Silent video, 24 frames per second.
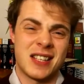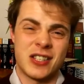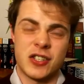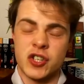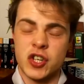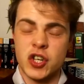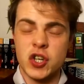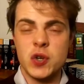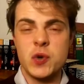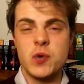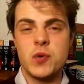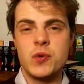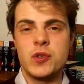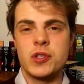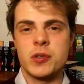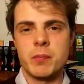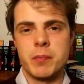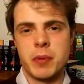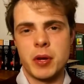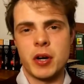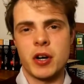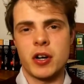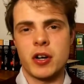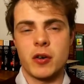this huge
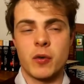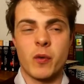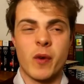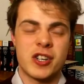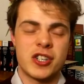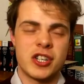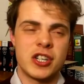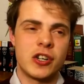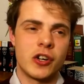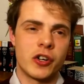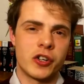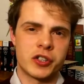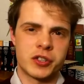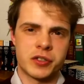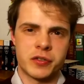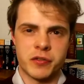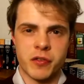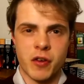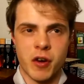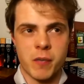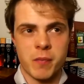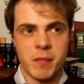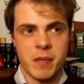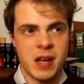book where she goes
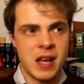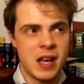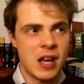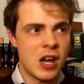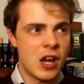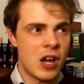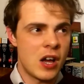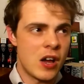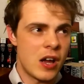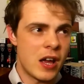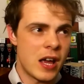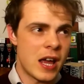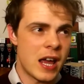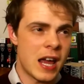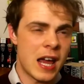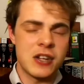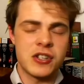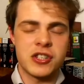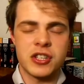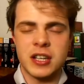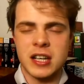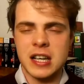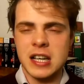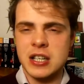from
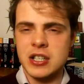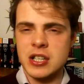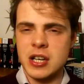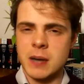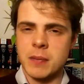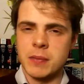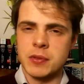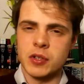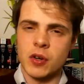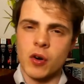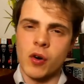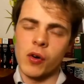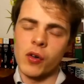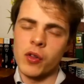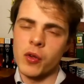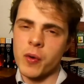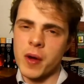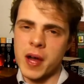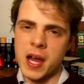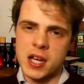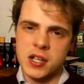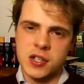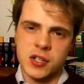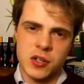ancient Egypt all the
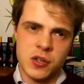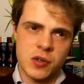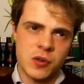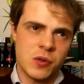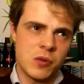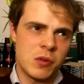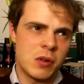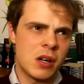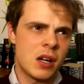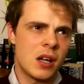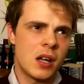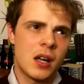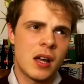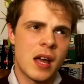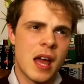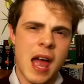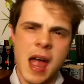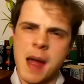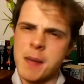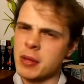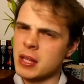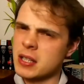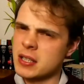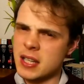way to
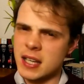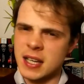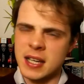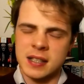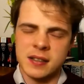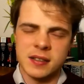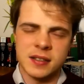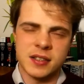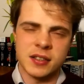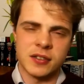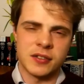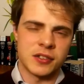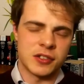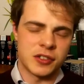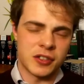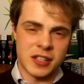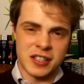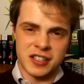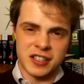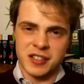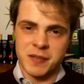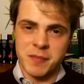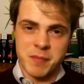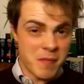Emily Dickinson, so
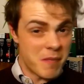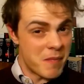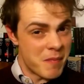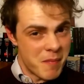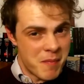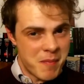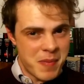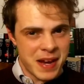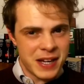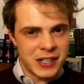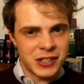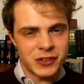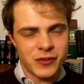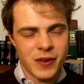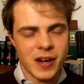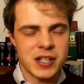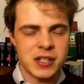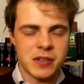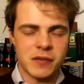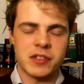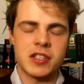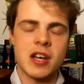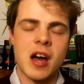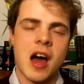it's a big stretch
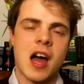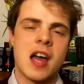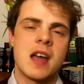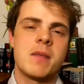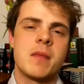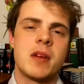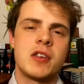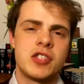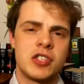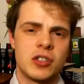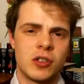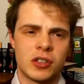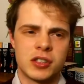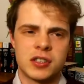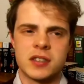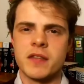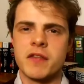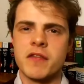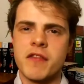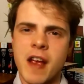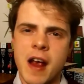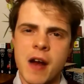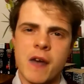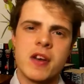of time, and she looks at
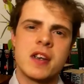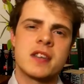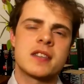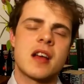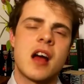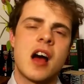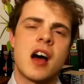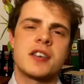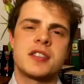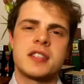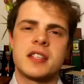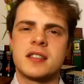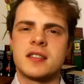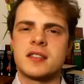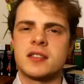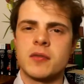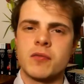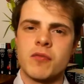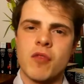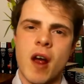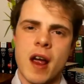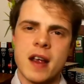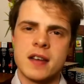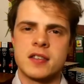various artists and
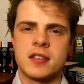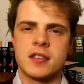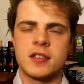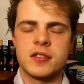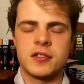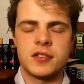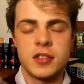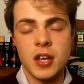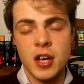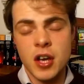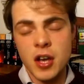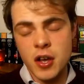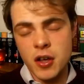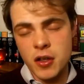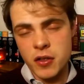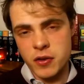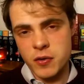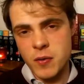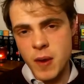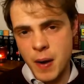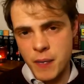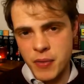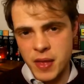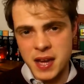writers
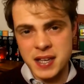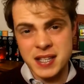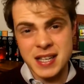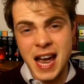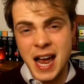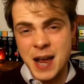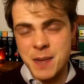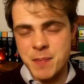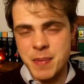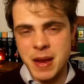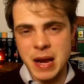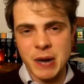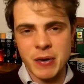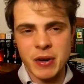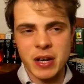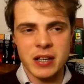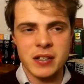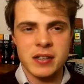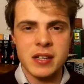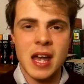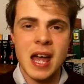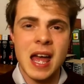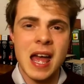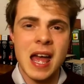throughout that time period.
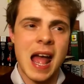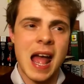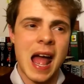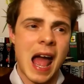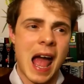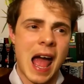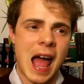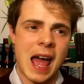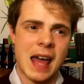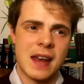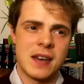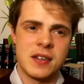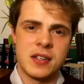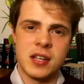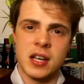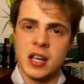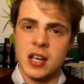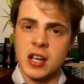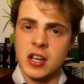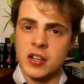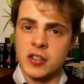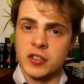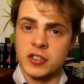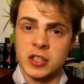And
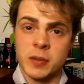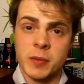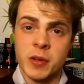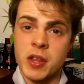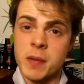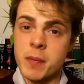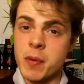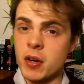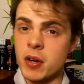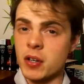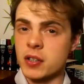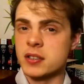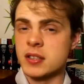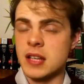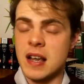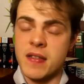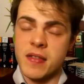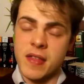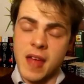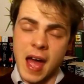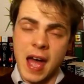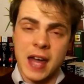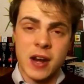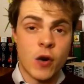some of the books in
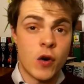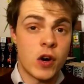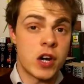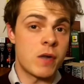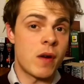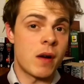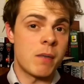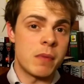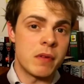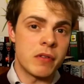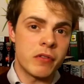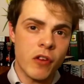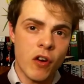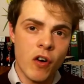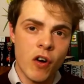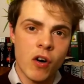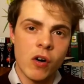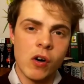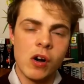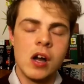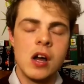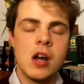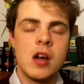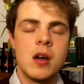that I'd already read
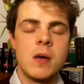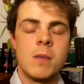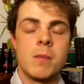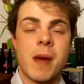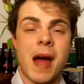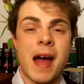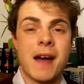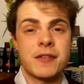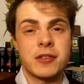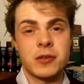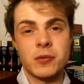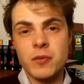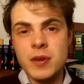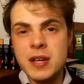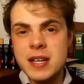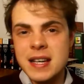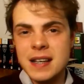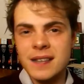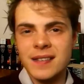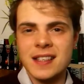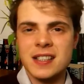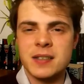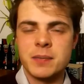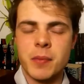before, but after
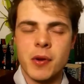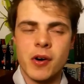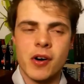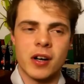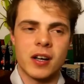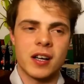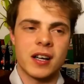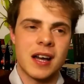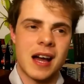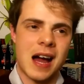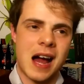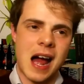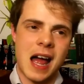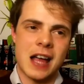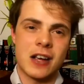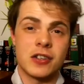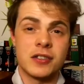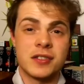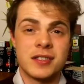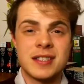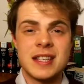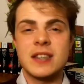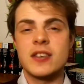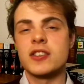reading this book, I could
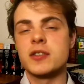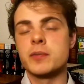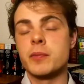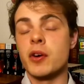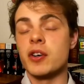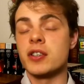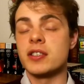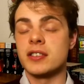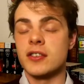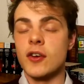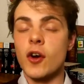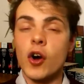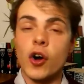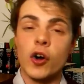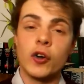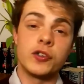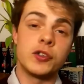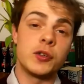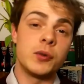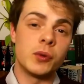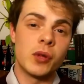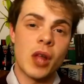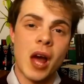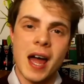see those books in a whole
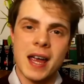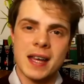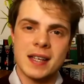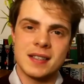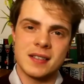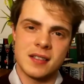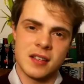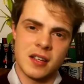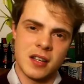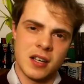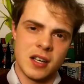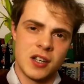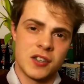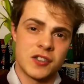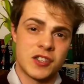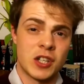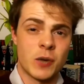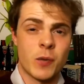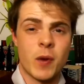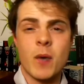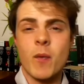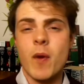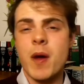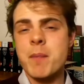new light, so that
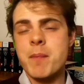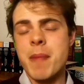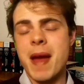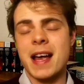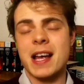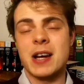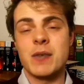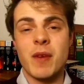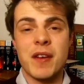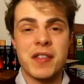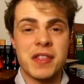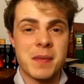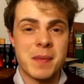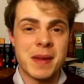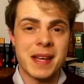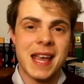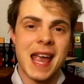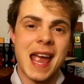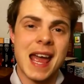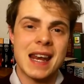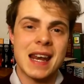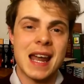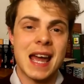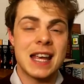when I went back and read them
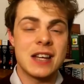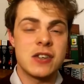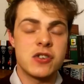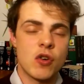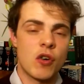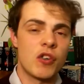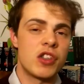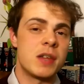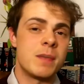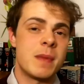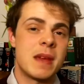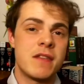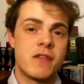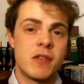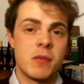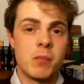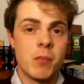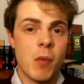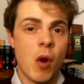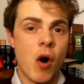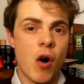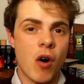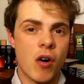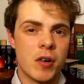again, I enjoyed them even
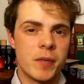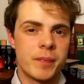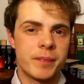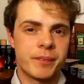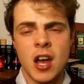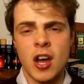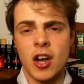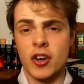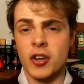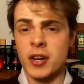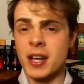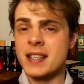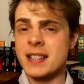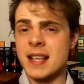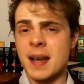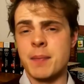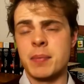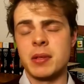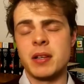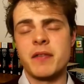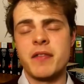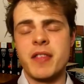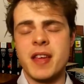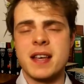more. A good
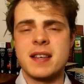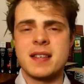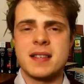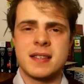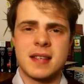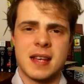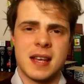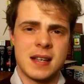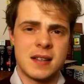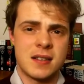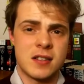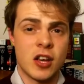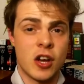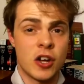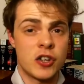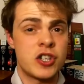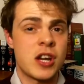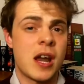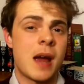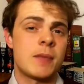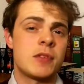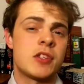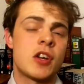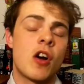example of this is her
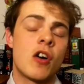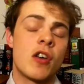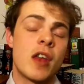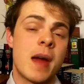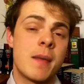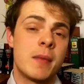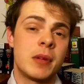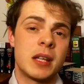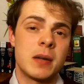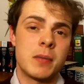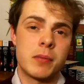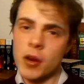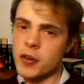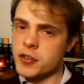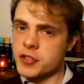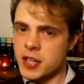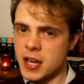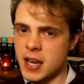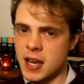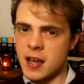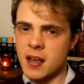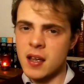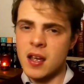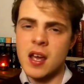chapter on Emily
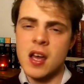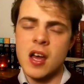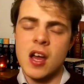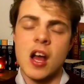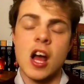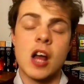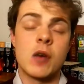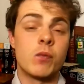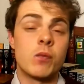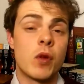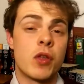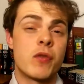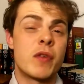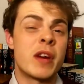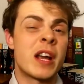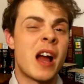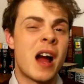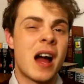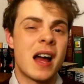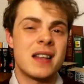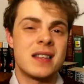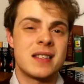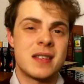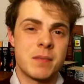Bronte, and Wuthering
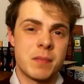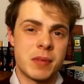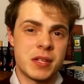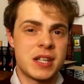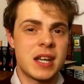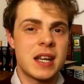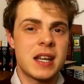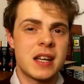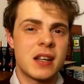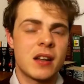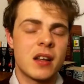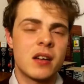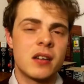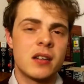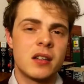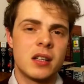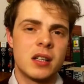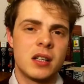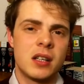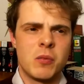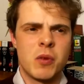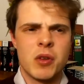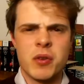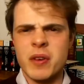Heights in particular.
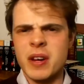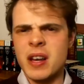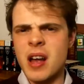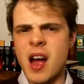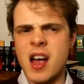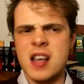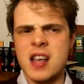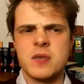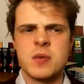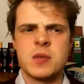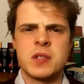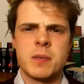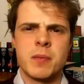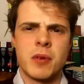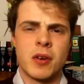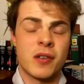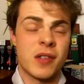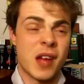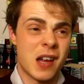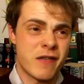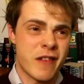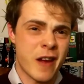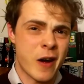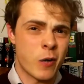Wuthering Heights was a book that
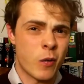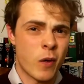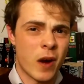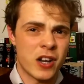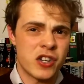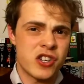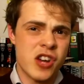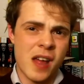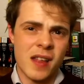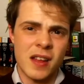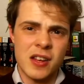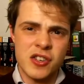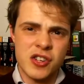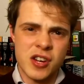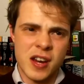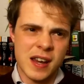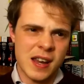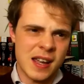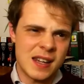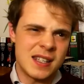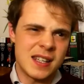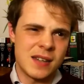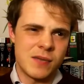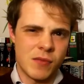I found quite challenging
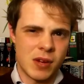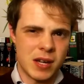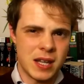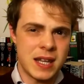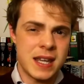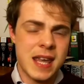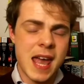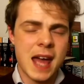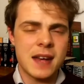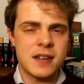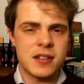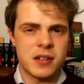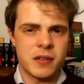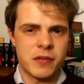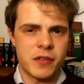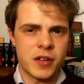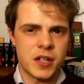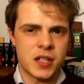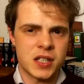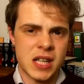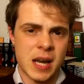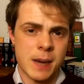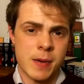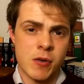and didn't really get the
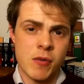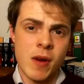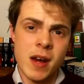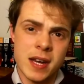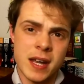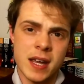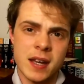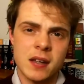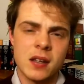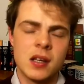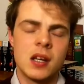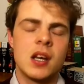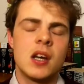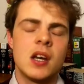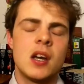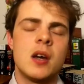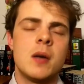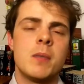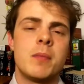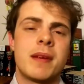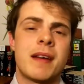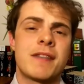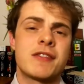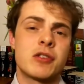first time I read it,
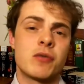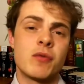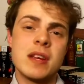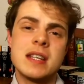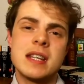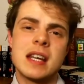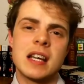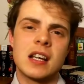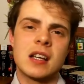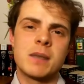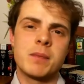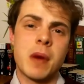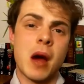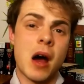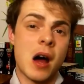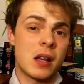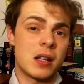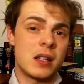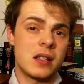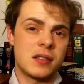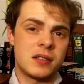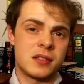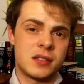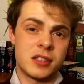but after reading
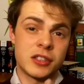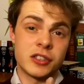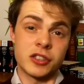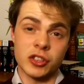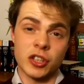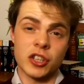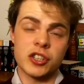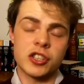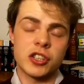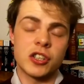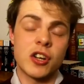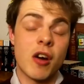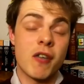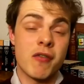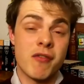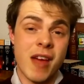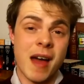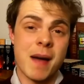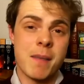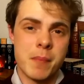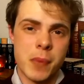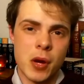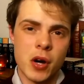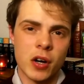Paglia's discussion of
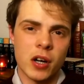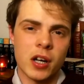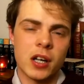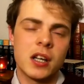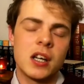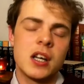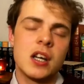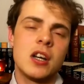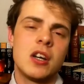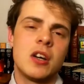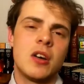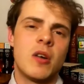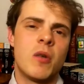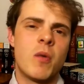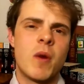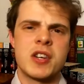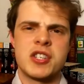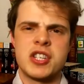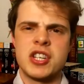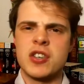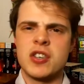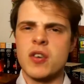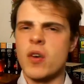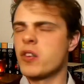that book, where
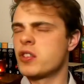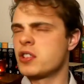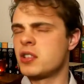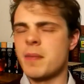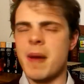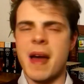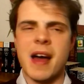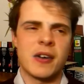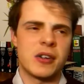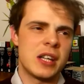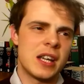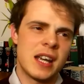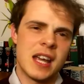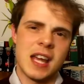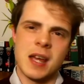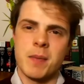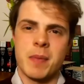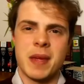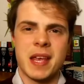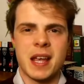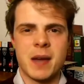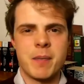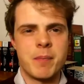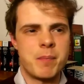she talks about it
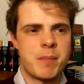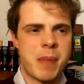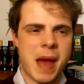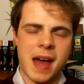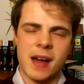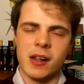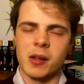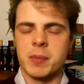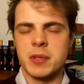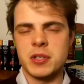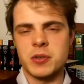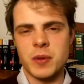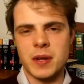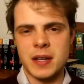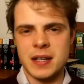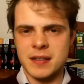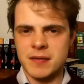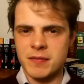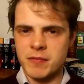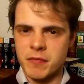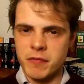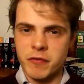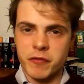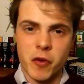being a battle between
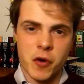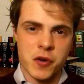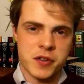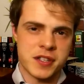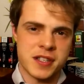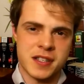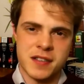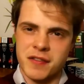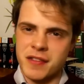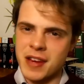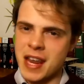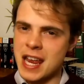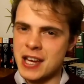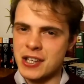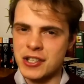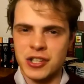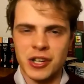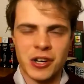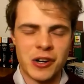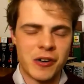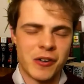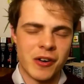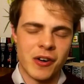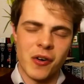forces of
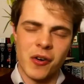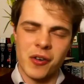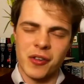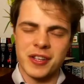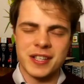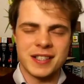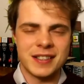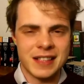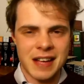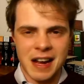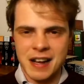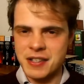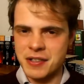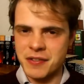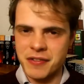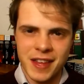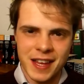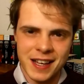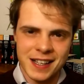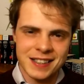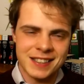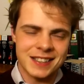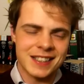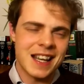nature and all these kinds of
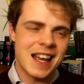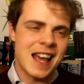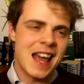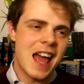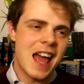things,